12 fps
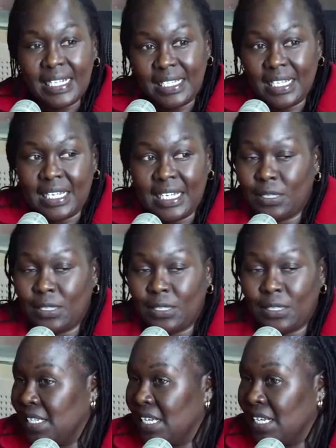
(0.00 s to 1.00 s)
sit as
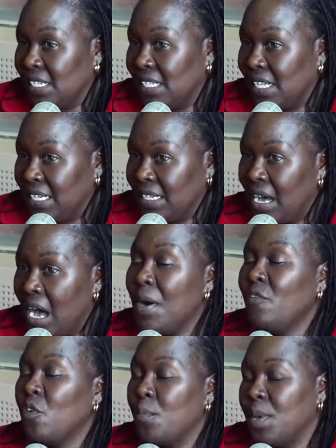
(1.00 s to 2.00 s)
a business leader
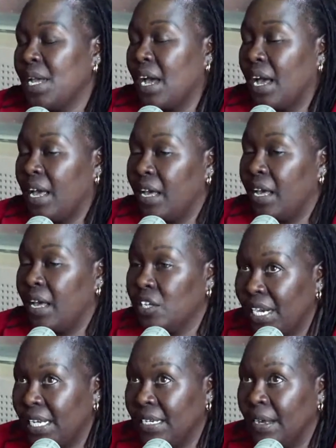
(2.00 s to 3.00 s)
apart from being a
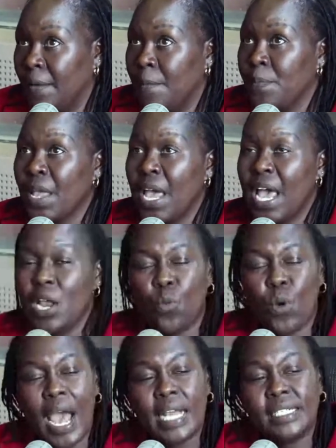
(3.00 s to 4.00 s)
hr leader
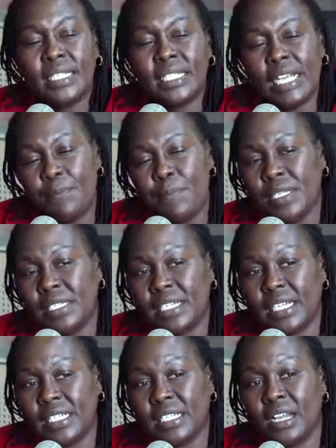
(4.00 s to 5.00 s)
and i see
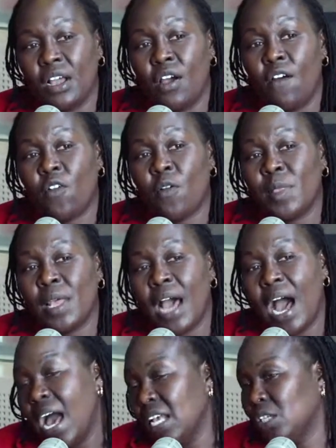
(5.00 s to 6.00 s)
business from the
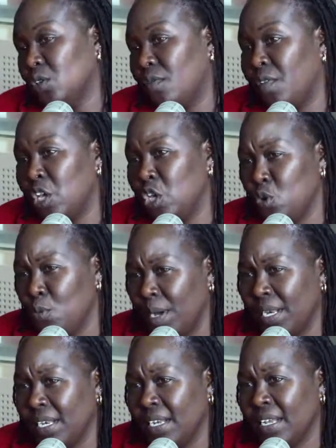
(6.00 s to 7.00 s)
eyes of the
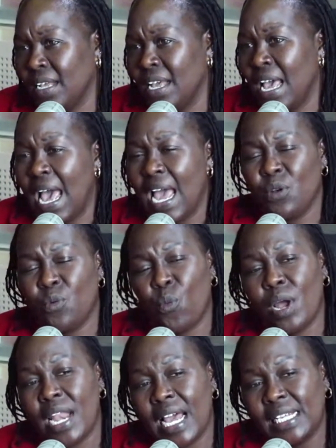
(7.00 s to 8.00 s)
human
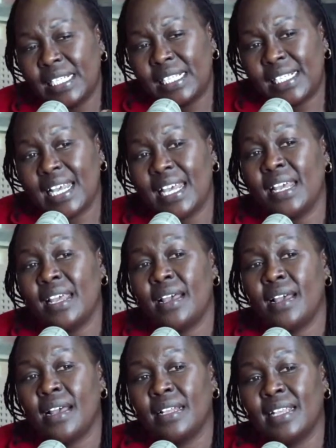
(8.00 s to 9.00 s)
and when i see
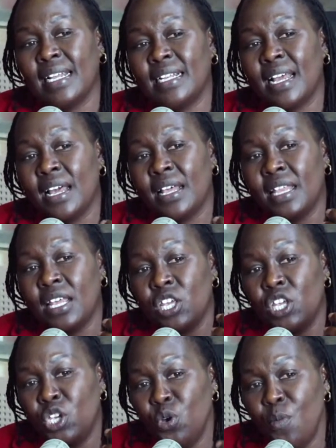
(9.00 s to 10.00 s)
that the
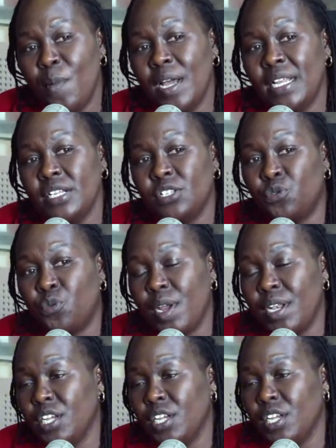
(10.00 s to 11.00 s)
human is
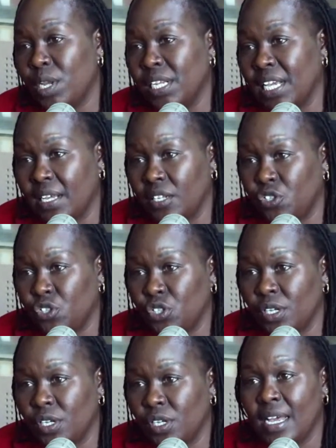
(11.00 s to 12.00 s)
ready to
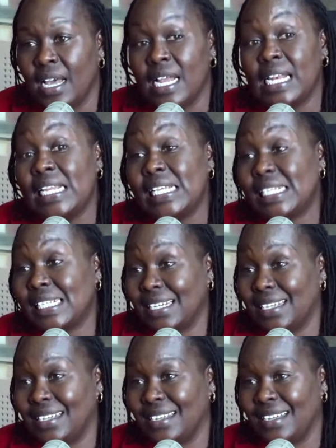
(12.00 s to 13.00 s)
engage listen